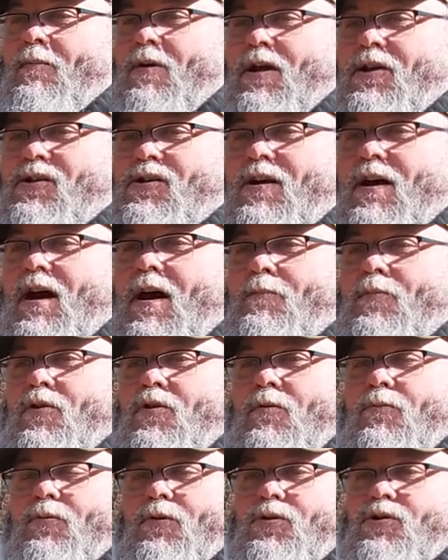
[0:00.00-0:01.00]
mixed up and
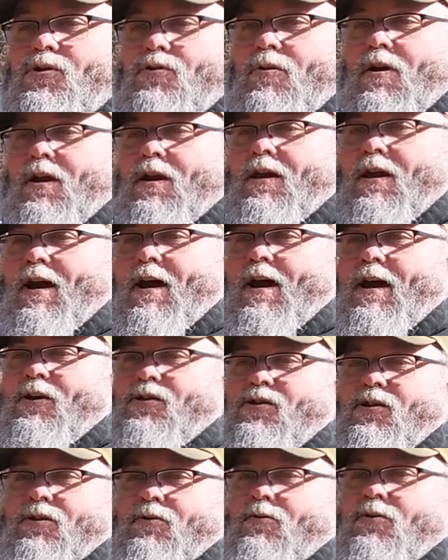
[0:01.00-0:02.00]
you put straight
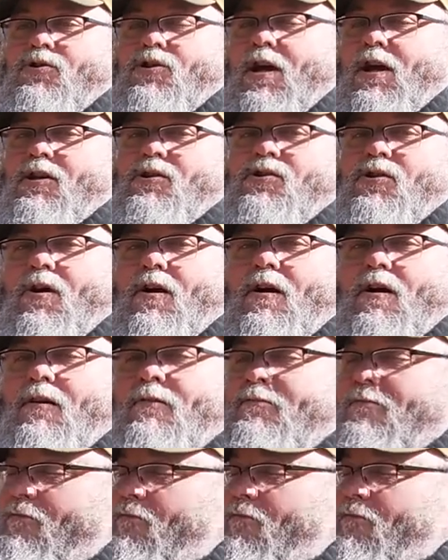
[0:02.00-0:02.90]
gas into a chainsaw,